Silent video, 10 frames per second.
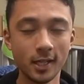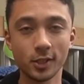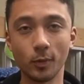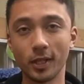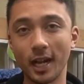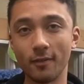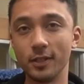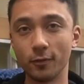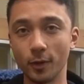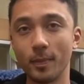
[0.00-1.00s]
so we could have
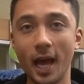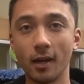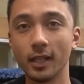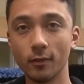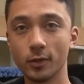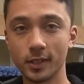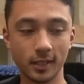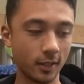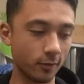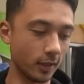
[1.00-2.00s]
different power levels
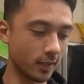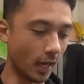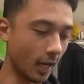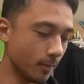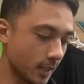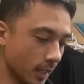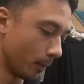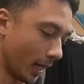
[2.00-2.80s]
at different times.